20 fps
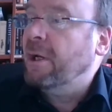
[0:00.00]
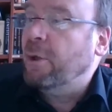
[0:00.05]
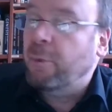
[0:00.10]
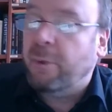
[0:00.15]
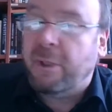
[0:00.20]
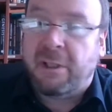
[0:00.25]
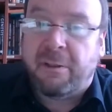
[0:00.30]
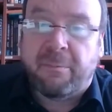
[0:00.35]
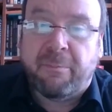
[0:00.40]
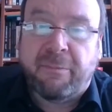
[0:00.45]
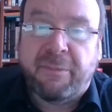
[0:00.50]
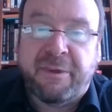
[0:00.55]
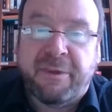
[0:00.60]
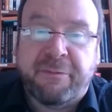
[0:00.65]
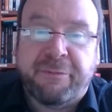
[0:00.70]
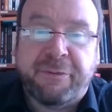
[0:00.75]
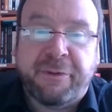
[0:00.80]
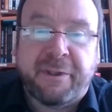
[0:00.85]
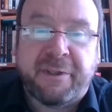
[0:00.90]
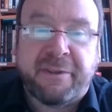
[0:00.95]
Well, the
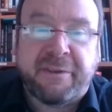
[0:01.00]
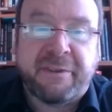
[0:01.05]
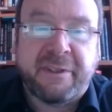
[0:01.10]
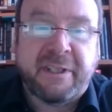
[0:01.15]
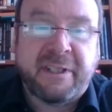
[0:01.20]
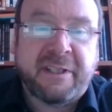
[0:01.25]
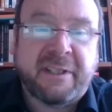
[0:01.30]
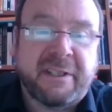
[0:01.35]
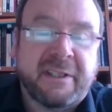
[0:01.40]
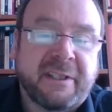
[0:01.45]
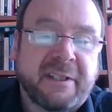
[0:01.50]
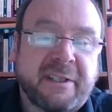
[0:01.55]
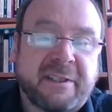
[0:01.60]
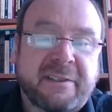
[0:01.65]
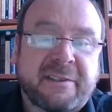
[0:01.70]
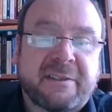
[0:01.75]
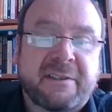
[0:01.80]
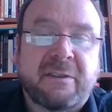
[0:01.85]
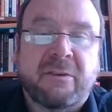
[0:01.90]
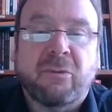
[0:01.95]
first thing
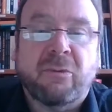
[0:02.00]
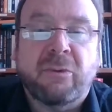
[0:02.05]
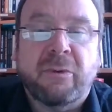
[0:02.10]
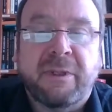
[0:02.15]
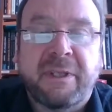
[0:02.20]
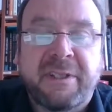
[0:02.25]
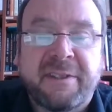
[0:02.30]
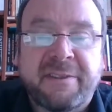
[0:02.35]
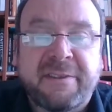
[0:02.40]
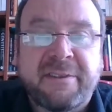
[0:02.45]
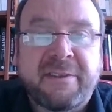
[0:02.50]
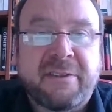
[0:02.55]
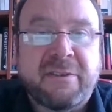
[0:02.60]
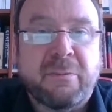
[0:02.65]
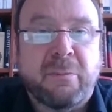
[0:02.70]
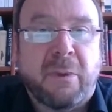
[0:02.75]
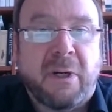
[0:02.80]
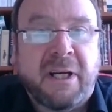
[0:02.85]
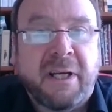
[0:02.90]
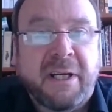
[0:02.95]
is reasons
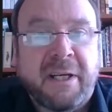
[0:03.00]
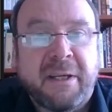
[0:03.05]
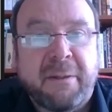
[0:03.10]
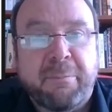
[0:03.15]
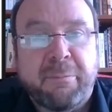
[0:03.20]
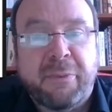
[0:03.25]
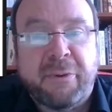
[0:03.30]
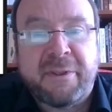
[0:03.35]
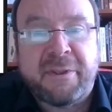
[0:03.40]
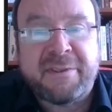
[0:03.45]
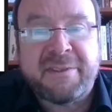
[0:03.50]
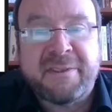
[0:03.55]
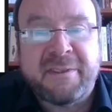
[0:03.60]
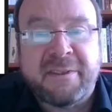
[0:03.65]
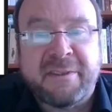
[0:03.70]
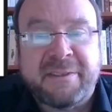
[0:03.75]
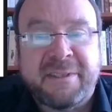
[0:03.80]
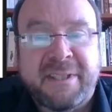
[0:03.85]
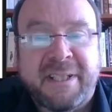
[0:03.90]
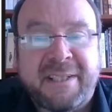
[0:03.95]
why
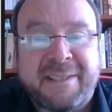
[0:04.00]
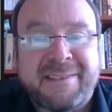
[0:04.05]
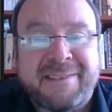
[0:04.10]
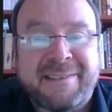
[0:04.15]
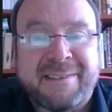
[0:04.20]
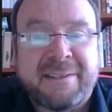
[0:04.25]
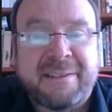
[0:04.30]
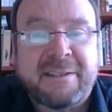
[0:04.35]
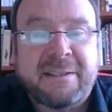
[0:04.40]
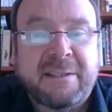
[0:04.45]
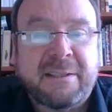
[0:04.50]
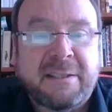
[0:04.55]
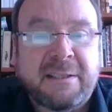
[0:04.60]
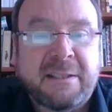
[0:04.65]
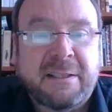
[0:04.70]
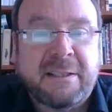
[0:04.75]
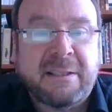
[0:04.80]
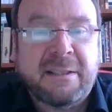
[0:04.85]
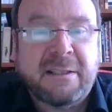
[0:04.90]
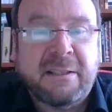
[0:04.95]
personal tax
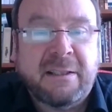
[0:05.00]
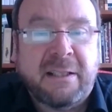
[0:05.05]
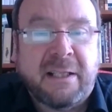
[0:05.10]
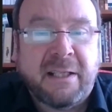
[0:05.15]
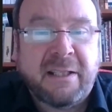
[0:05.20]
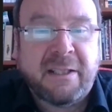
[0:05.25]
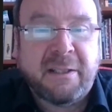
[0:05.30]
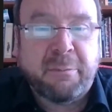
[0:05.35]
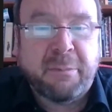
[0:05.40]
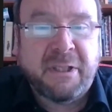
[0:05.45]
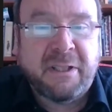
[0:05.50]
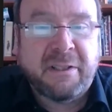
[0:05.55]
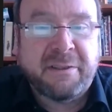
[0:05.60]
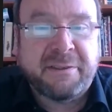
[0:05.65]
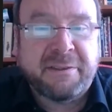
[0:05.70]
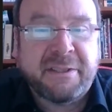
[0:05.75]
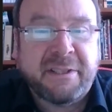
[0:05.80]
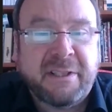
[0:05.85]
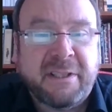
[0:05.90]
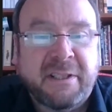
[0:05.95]

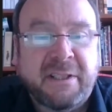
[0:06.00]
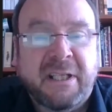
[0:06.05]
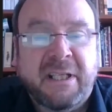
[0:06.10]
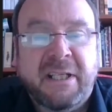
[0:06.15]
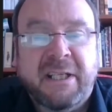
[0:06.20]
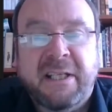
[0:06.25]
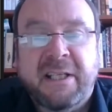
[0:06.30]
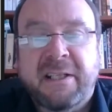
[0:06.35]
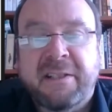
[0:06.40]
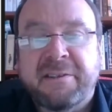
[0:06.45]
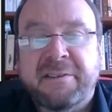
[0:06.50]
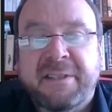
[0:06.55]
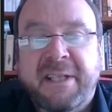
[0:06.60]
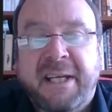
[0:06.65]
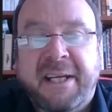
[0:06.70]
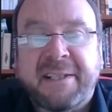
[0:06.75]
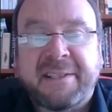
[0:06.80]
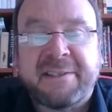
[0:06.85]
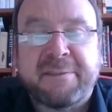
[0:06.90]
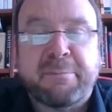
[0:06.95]
liability and
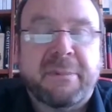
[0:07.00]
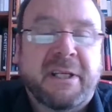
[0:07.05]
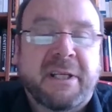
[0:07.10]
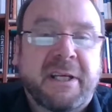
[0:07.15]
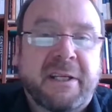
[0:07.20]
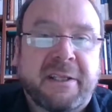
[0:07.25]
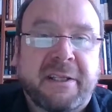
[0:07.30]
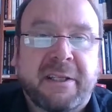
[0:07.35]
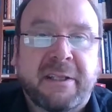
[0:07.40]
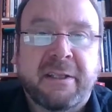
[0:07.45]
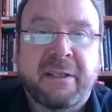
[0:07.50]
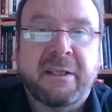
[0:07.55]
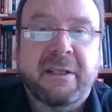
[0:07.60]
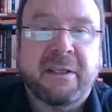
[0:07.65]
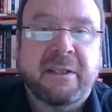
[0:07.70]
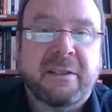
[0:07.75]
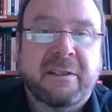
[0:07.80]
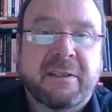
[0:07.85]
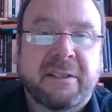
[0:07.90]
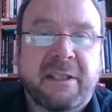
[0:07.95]
tax planning
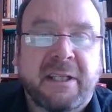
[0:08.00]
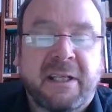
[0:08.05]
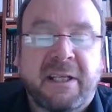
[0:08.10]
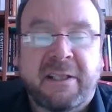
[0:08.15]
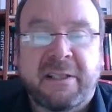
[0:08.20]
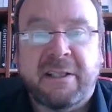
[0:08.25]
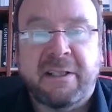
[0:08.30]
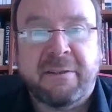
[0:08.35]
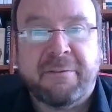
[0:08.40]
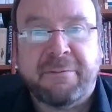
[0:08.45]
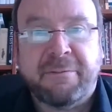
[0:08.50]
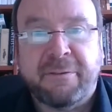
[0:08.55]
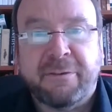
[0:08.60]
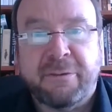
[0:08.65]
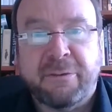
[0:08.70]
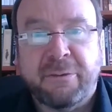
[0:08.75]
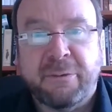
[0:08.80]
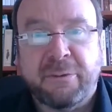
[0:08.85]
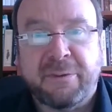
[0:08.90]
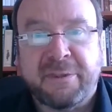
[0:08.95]
can have to
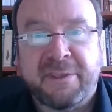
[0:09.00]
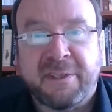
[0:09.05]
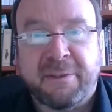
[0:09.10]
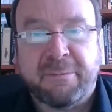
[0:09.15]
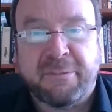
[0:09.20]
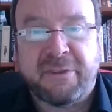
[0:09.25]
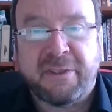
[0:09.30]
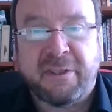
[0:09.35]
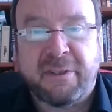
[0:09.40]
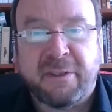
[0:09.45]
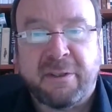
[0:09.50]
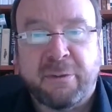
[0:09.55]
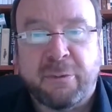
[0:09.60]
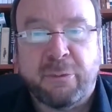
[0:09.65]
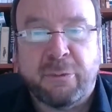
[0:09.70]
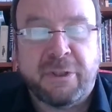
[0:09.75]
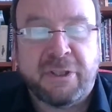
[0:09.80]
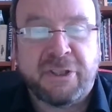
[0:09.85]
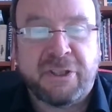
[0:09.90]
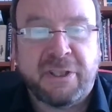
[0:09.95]
do something
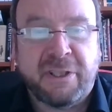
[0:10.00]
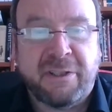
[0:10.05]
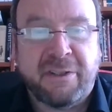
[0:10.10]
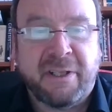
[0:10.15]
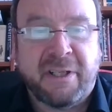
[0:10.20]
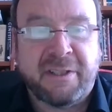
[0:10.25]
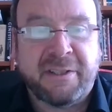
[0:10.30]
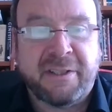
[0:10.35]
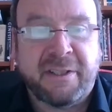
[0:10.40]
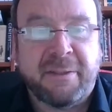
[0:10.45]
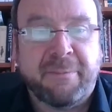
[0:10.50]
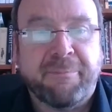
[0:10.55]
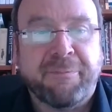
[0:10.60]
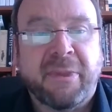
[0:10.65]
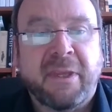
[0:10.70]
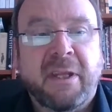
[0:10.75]
with each other.